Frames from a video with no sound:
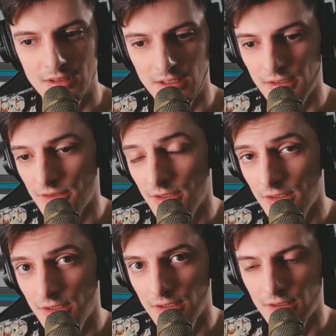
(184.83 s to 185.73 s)
And as you can
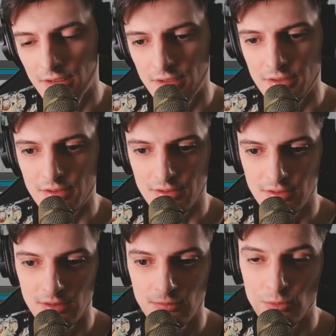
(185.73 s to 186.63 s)
hear, his
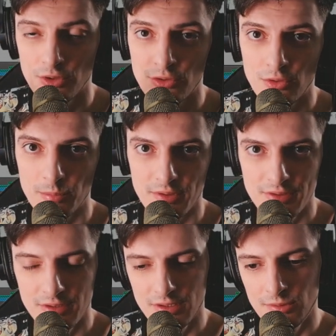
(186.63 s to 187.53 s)
water drop is
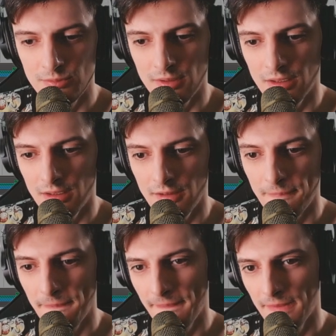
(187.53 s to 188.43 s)
still
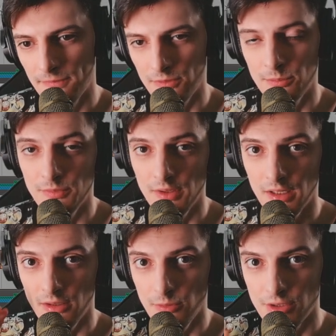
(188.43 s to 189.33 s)
from the
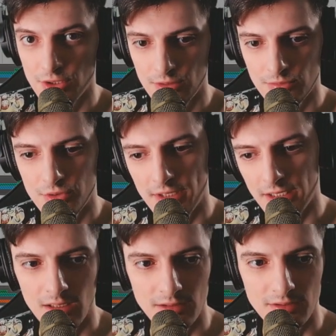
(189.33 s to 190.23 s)
original
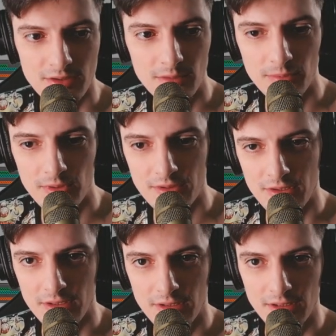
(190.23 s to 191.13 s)
track. And in some parts
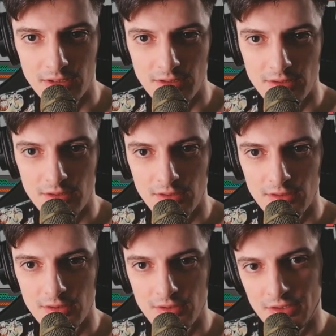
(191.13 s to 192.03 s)
I added
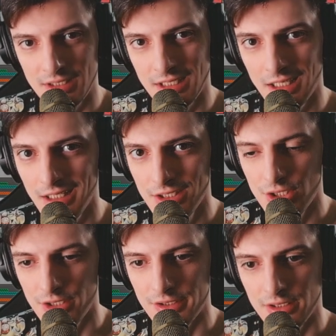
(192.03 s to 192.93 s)
these
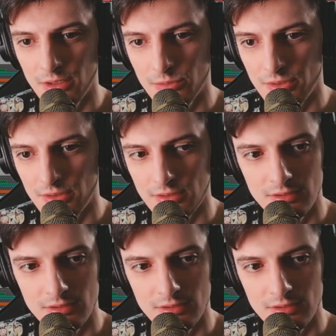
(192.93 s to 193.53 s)
glitchy sounds.